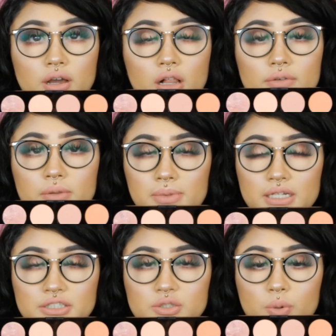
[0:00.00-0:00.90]
All of the
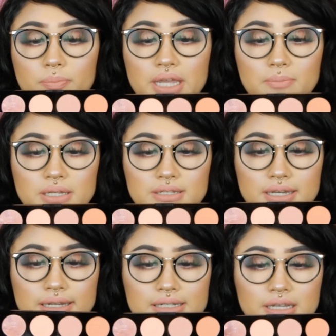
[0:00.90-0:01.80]
blushes were
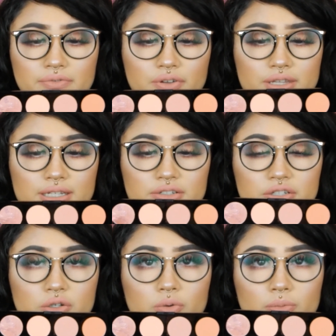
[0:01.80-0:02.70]
pigmented, except for these
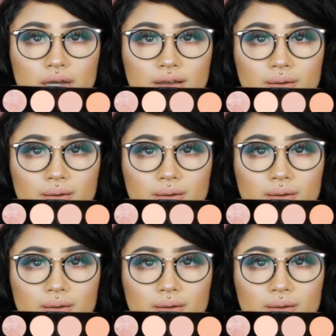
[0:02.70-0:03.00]
two.